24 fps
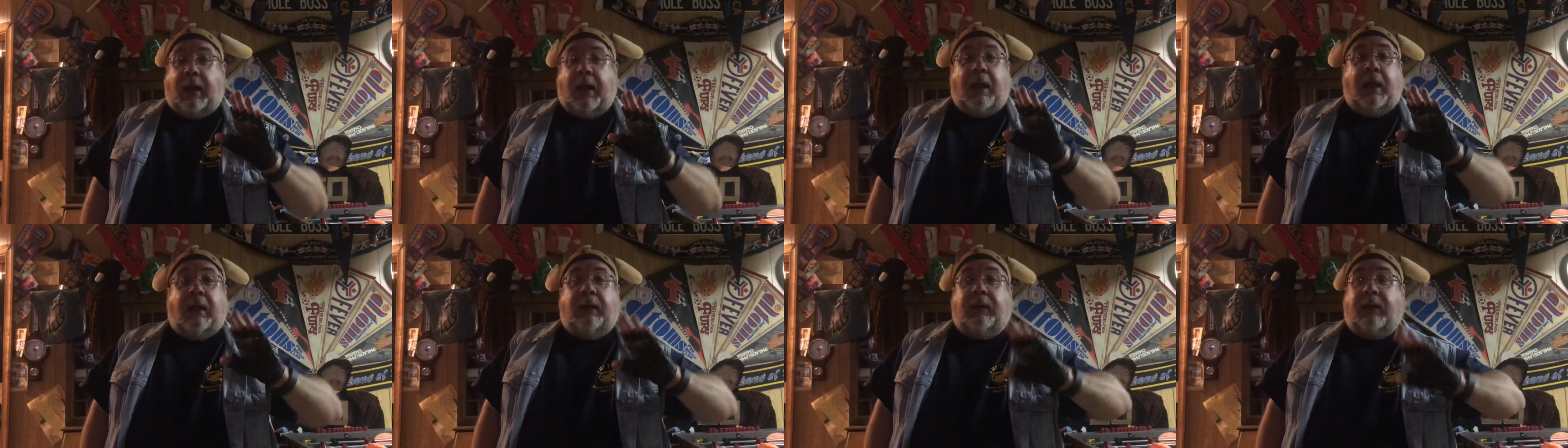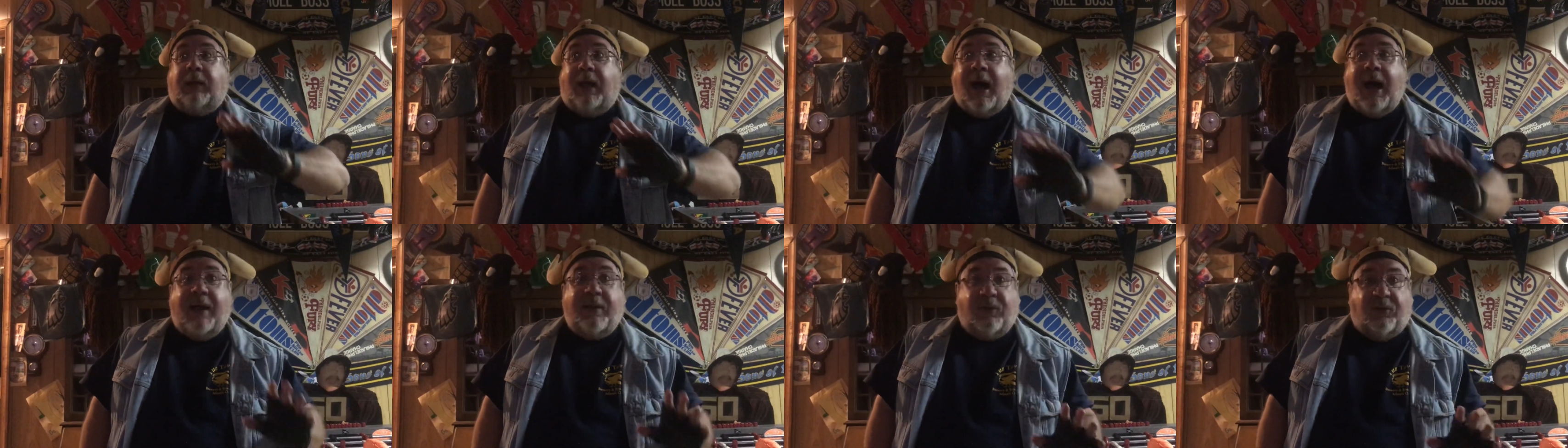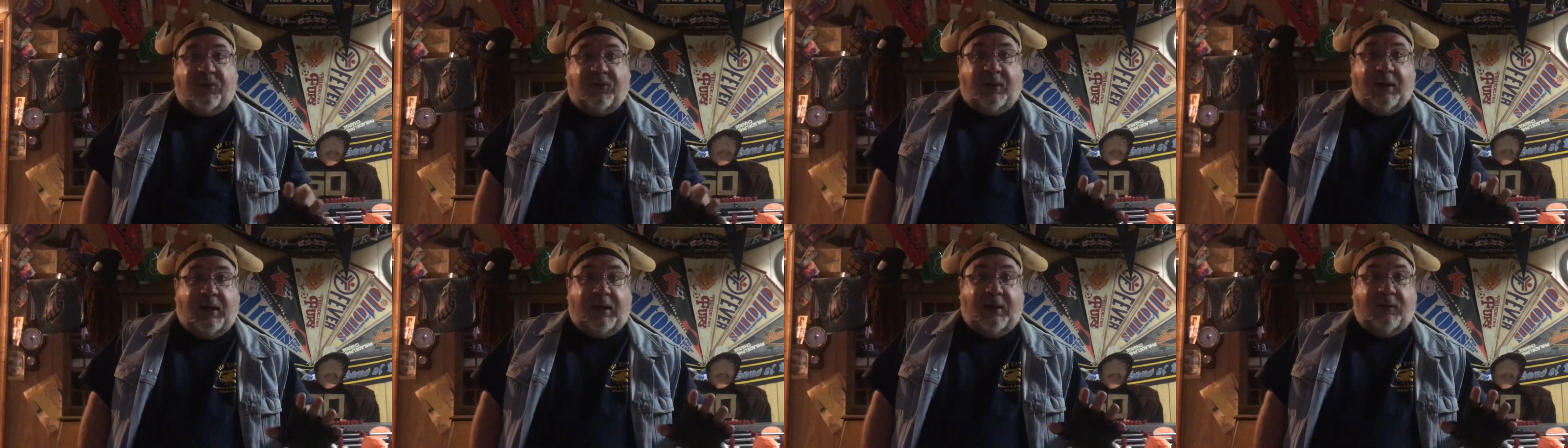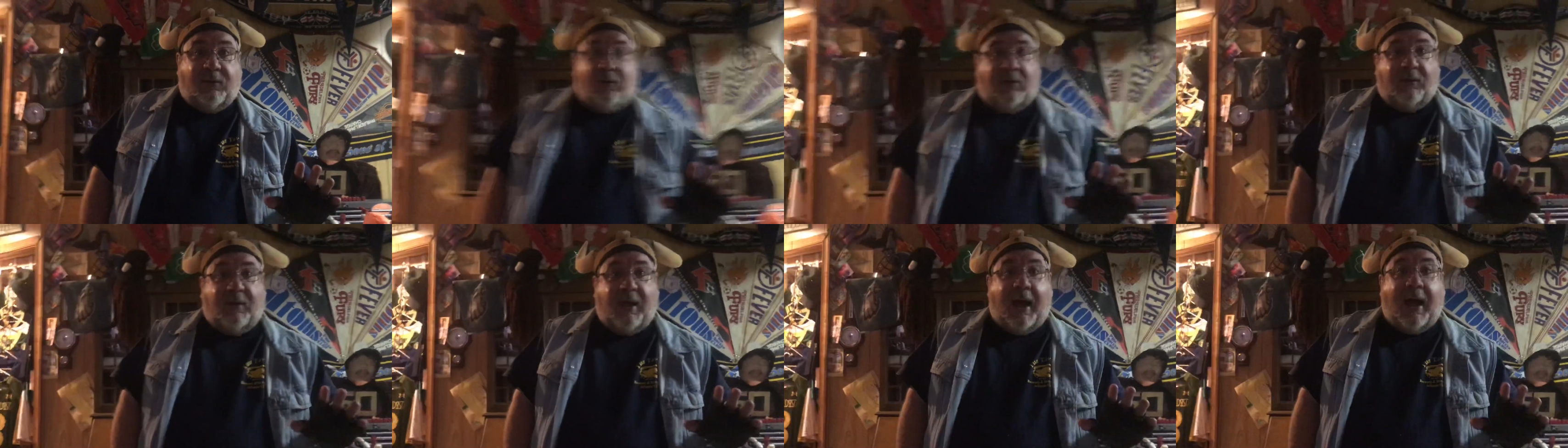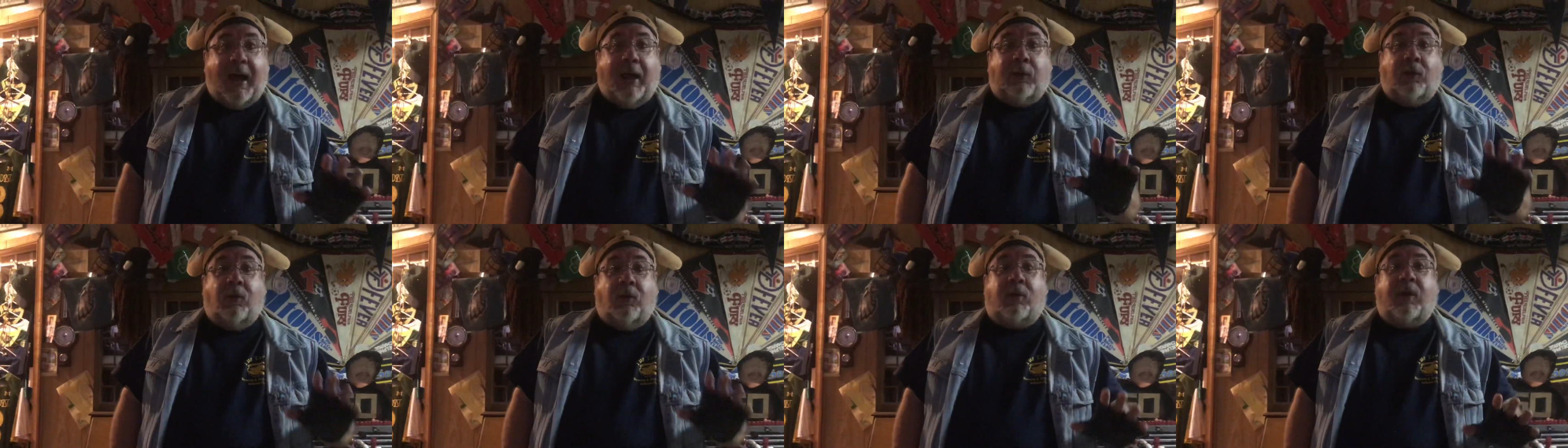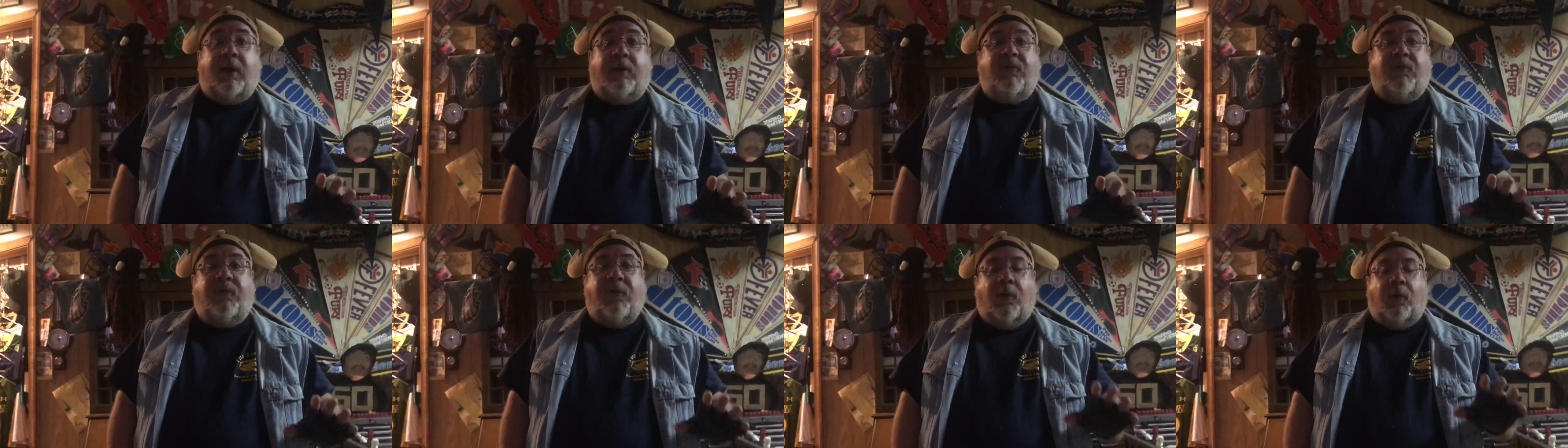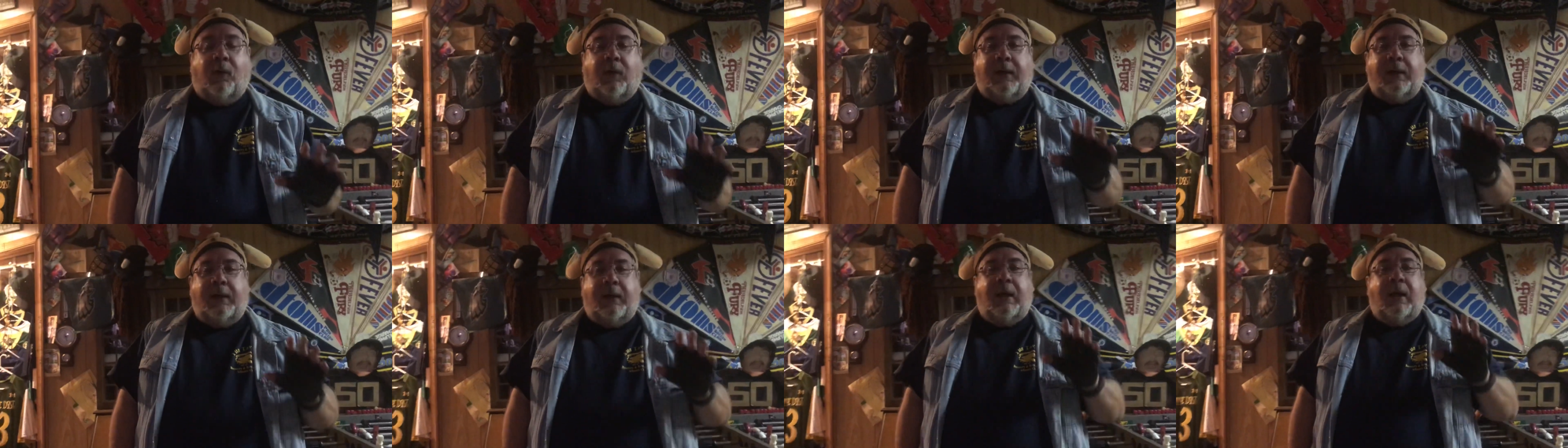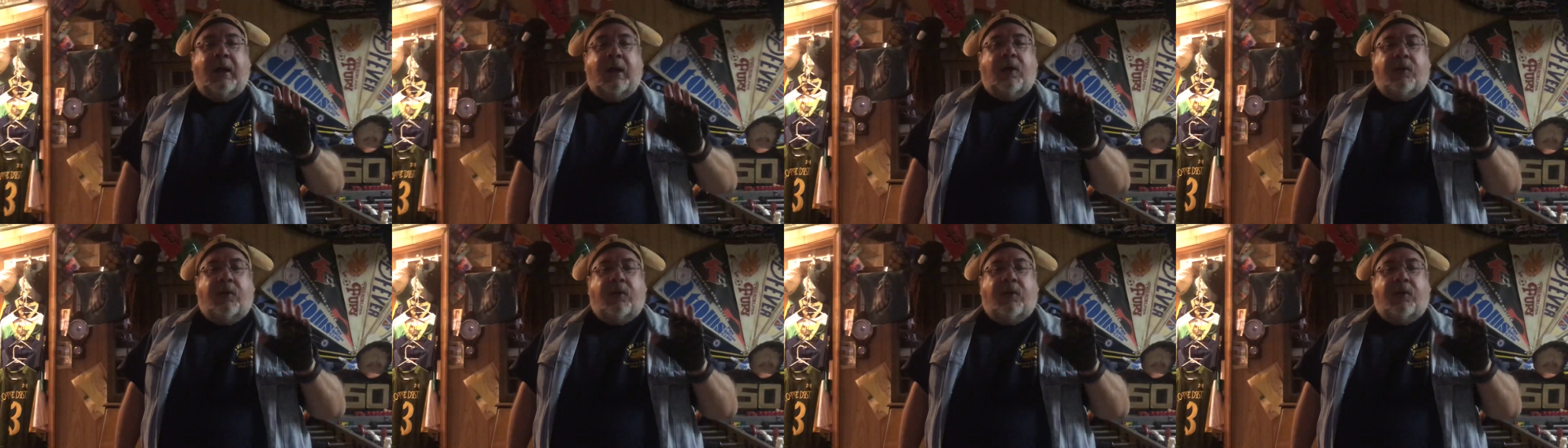A lot of the scenes in town look like Philly.